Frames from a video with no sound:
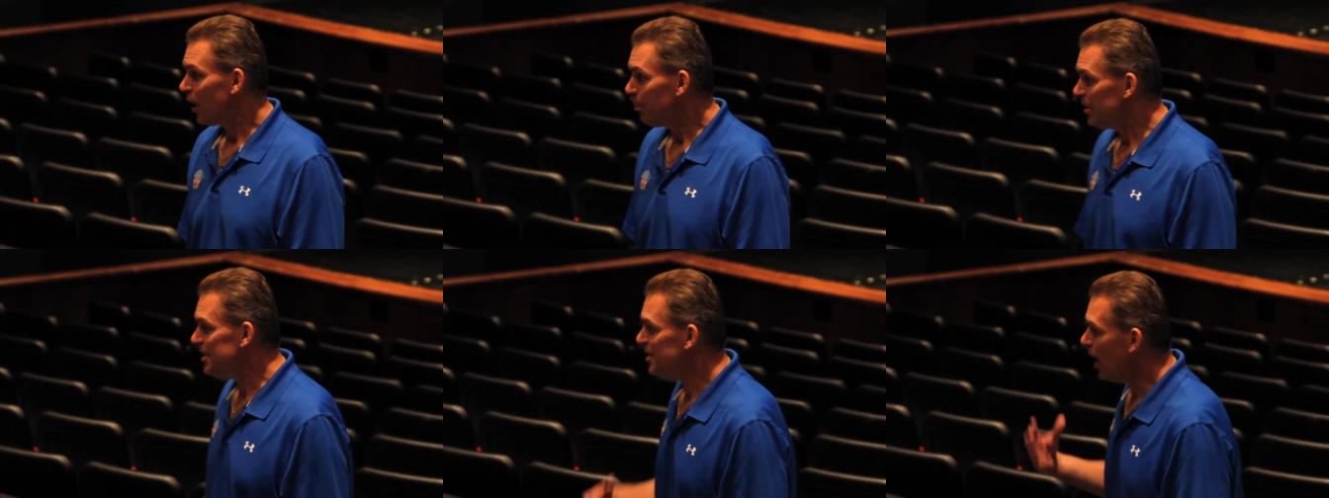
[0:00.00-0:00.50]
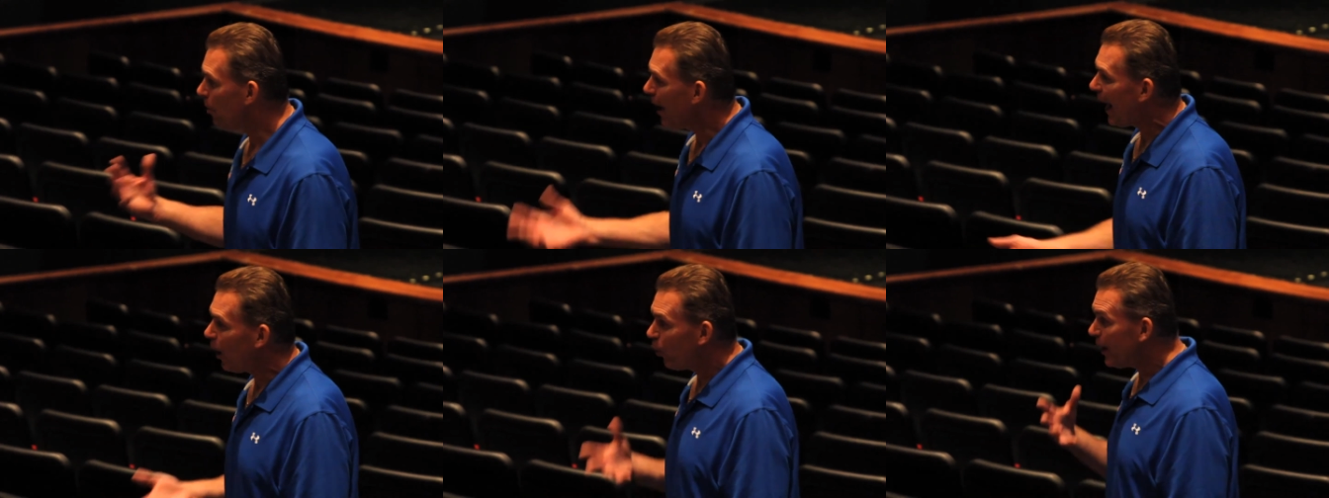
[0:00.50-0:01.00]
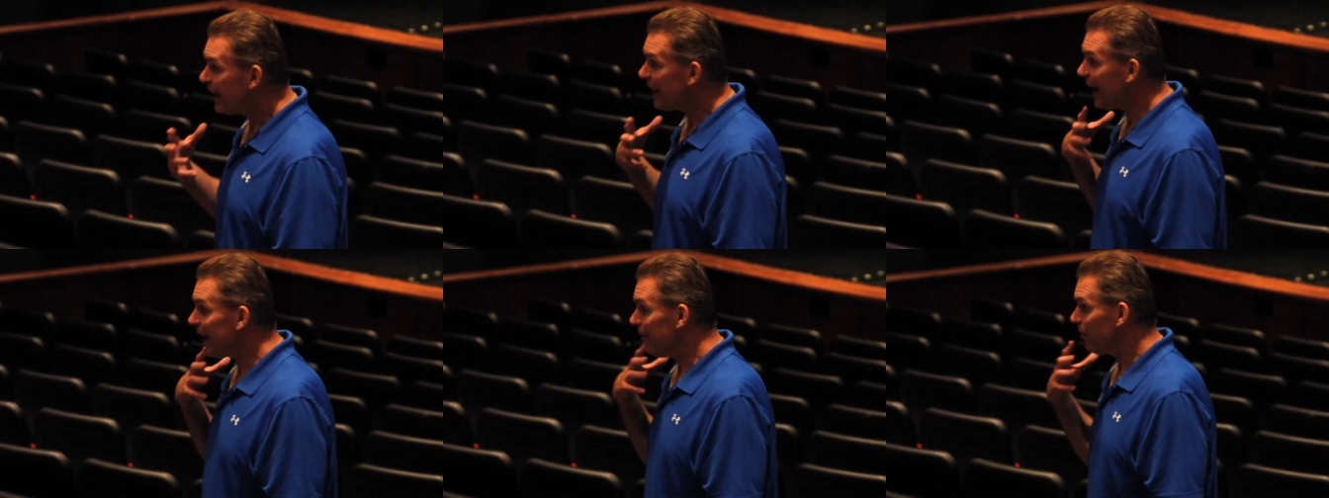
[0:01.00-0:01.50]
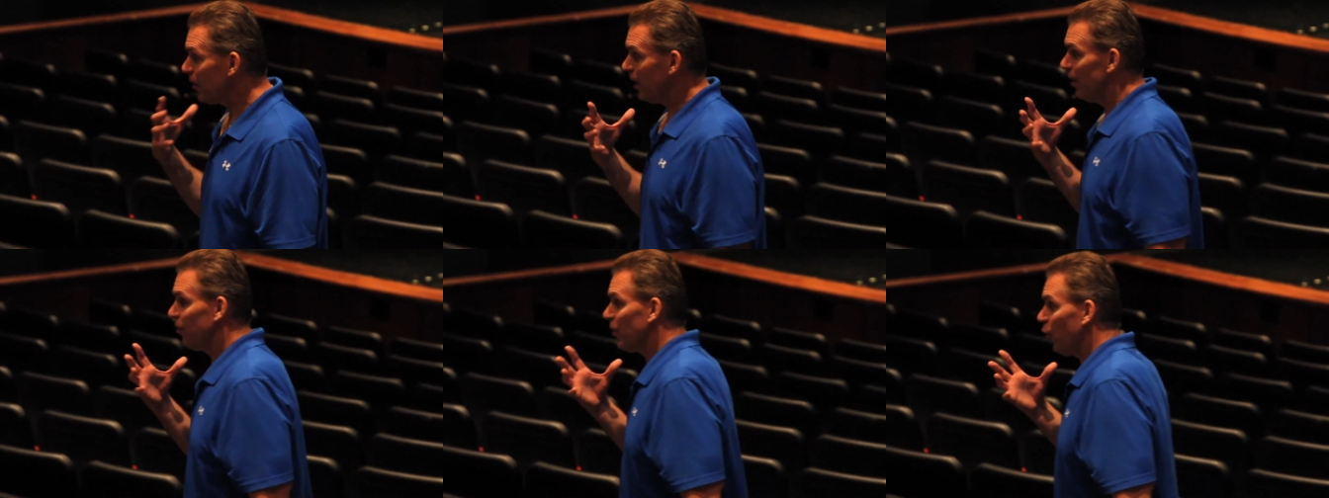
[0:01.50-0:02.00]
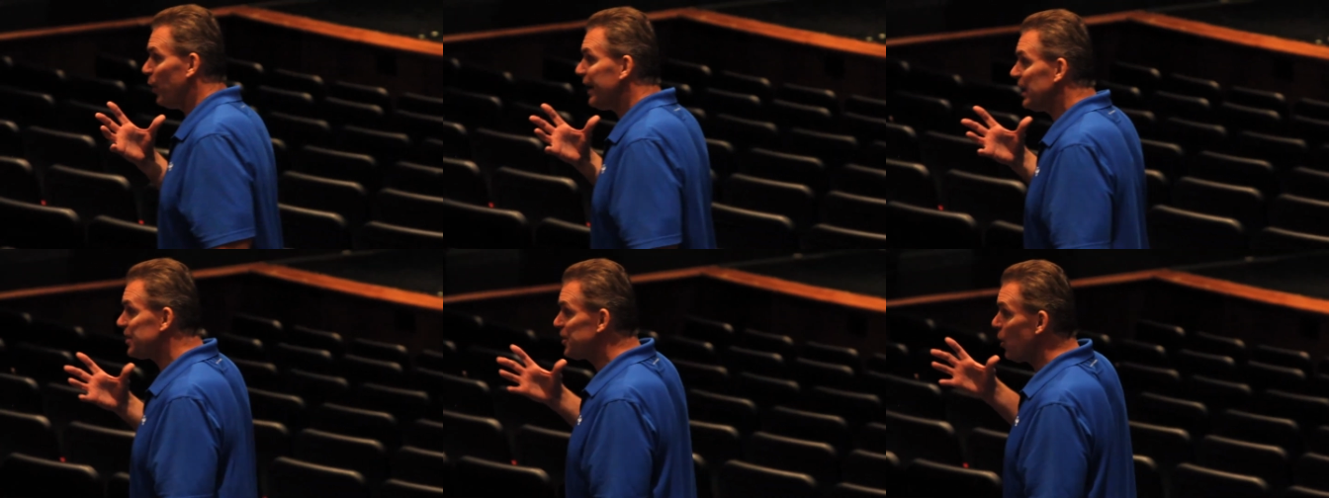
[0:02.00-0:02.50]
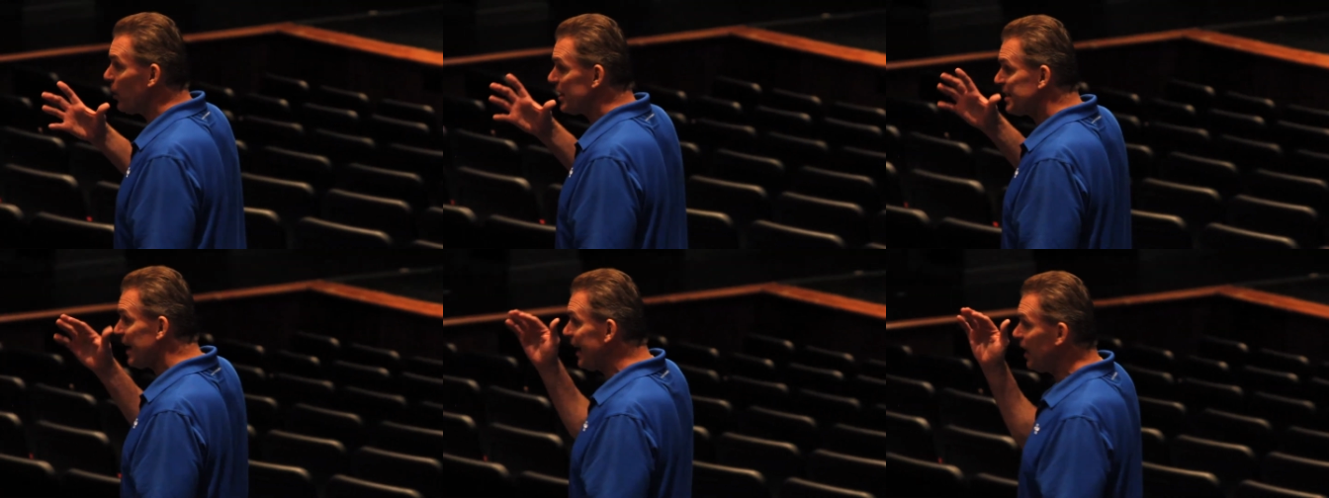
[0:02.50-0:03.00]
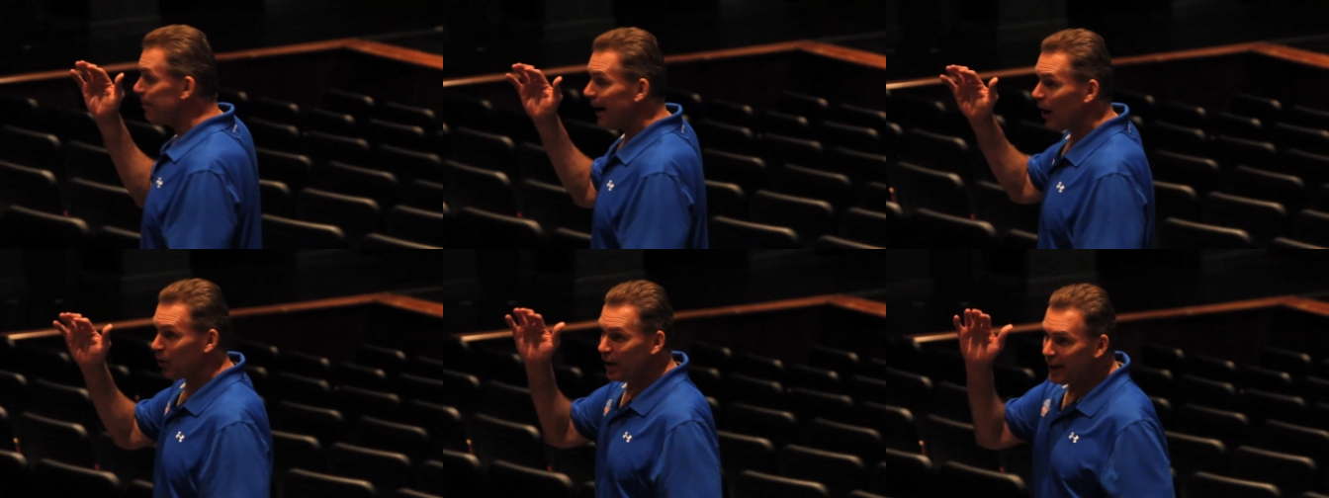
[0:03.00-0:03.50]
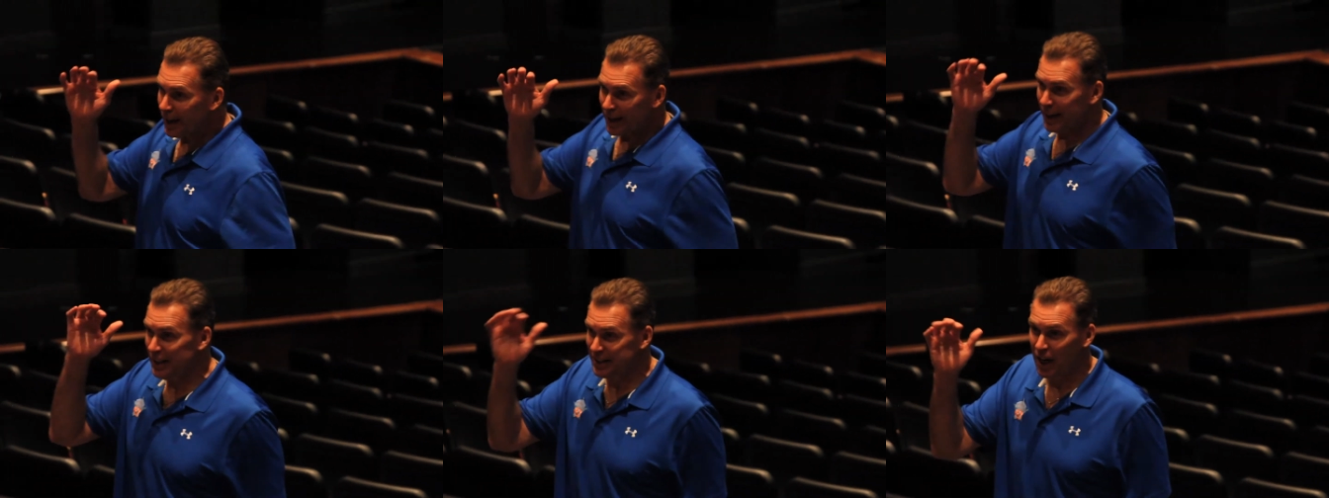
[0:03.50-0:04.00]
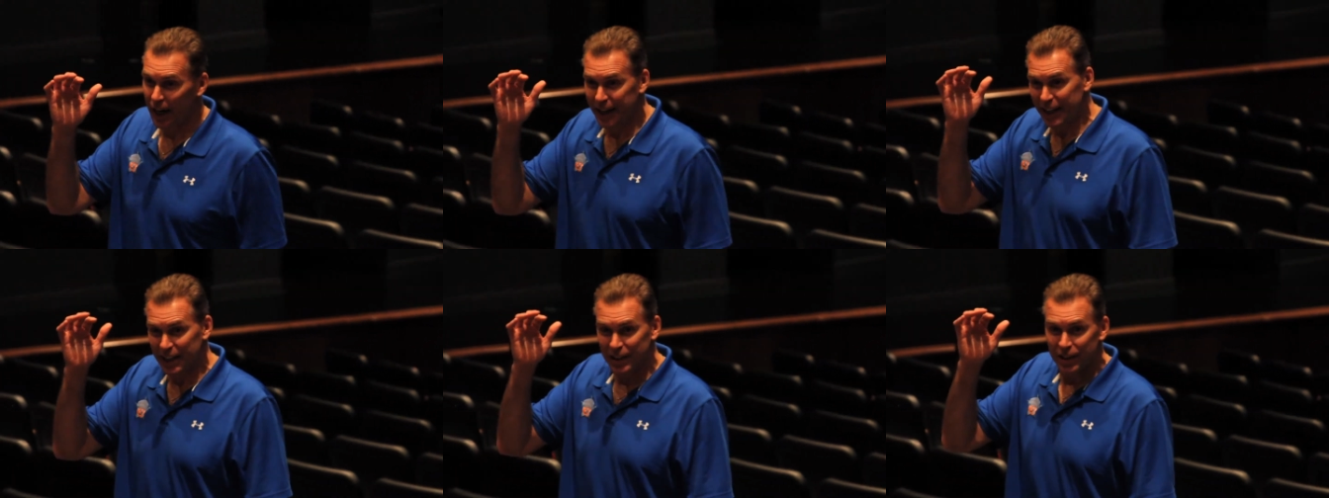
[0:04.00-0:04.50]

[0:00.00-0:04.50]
But somehow we get so excited about Kentucky,